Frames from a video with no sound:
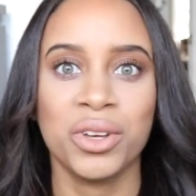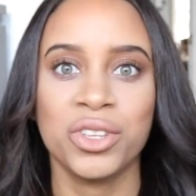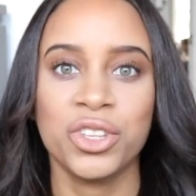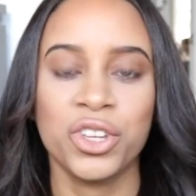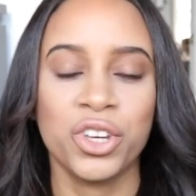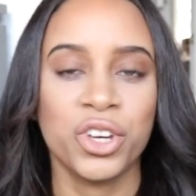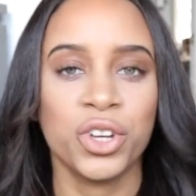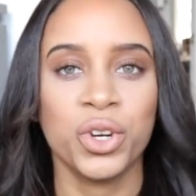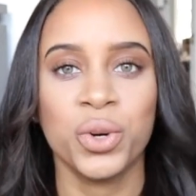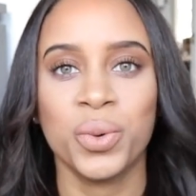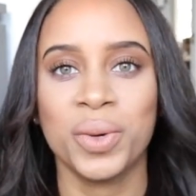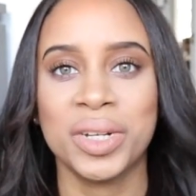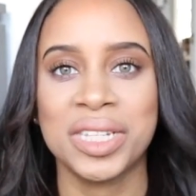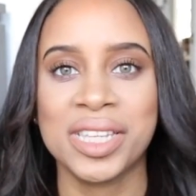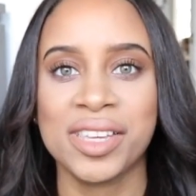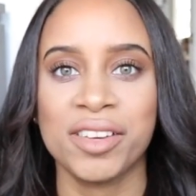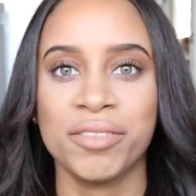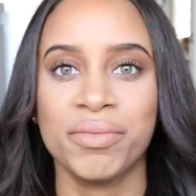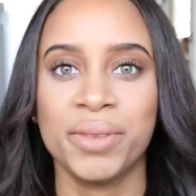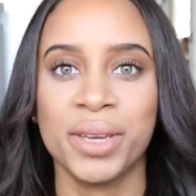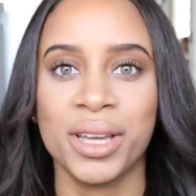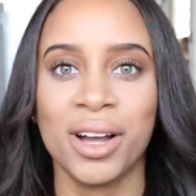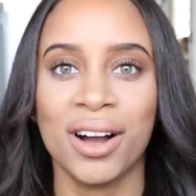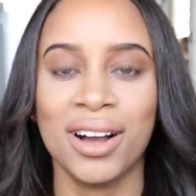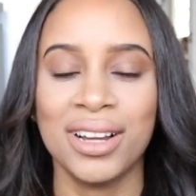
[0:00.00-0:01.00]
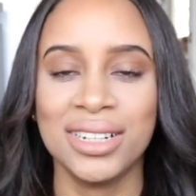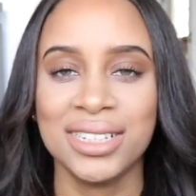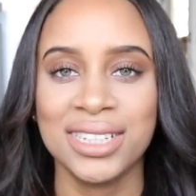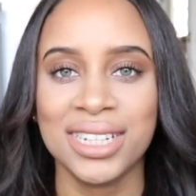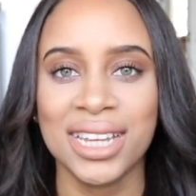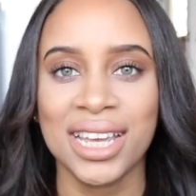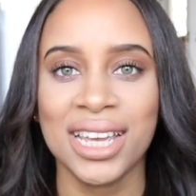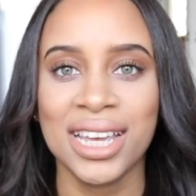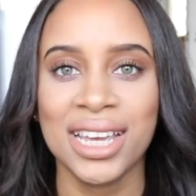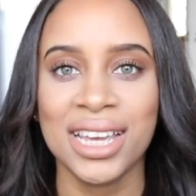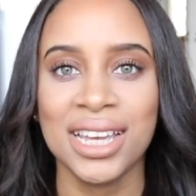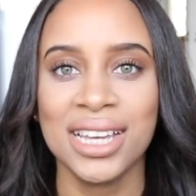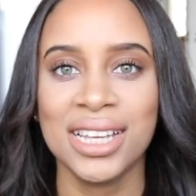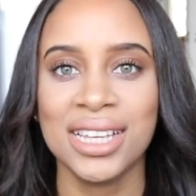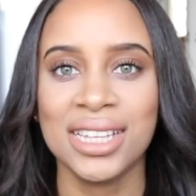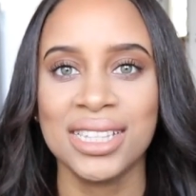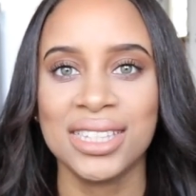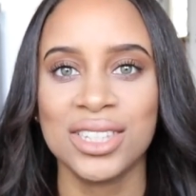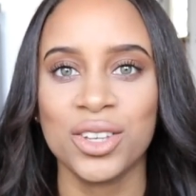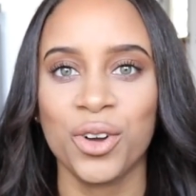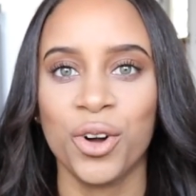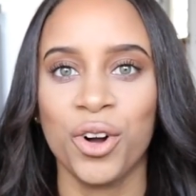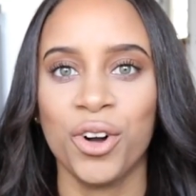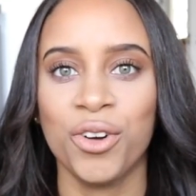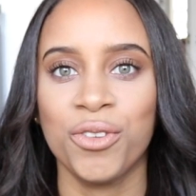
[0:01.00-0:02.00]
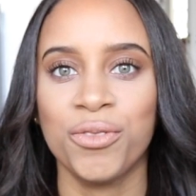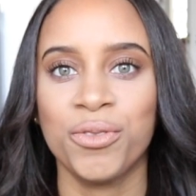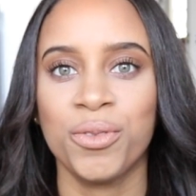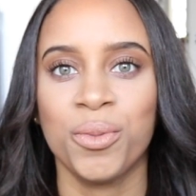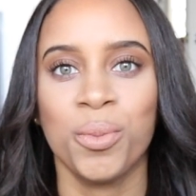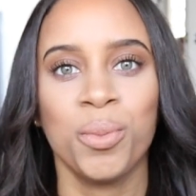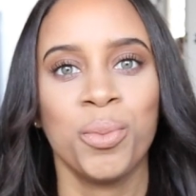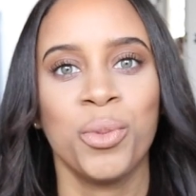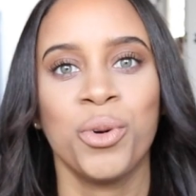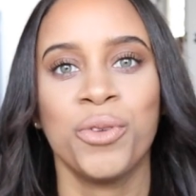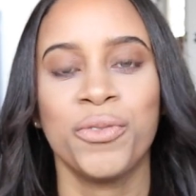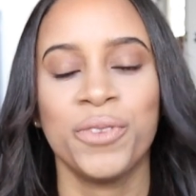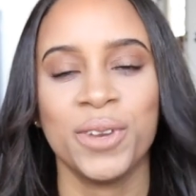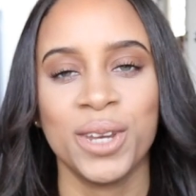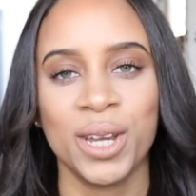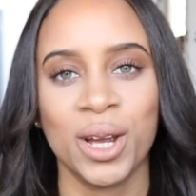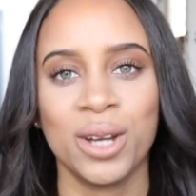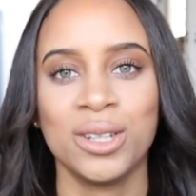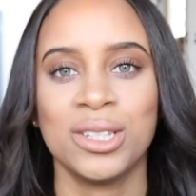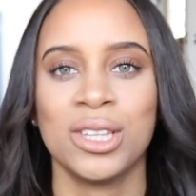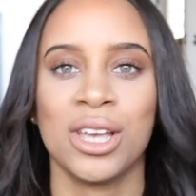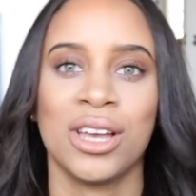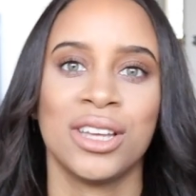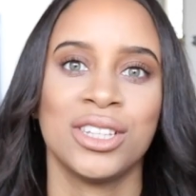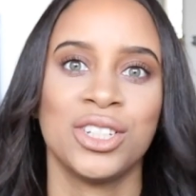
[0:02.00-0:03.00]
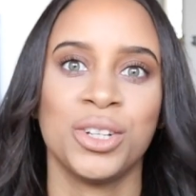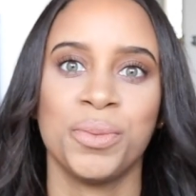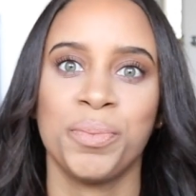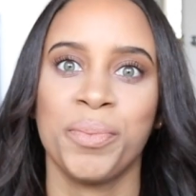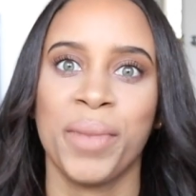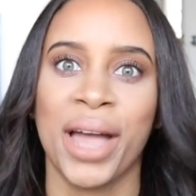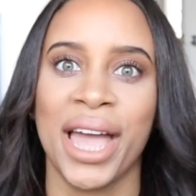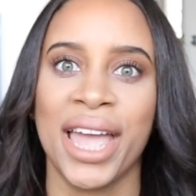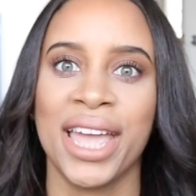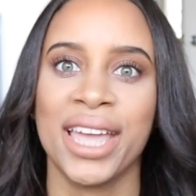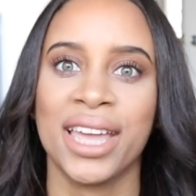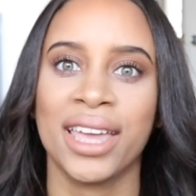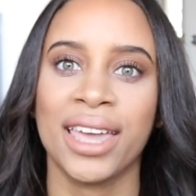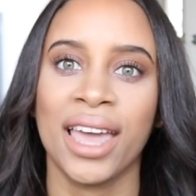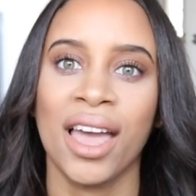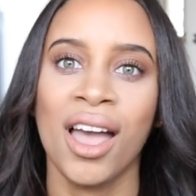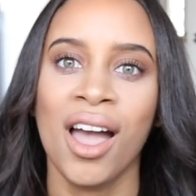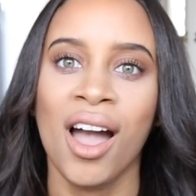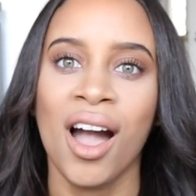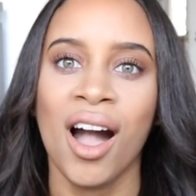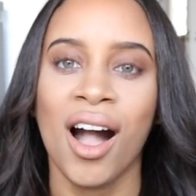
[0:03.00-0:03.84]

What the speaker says: you can always give me ideas of more videos I should make.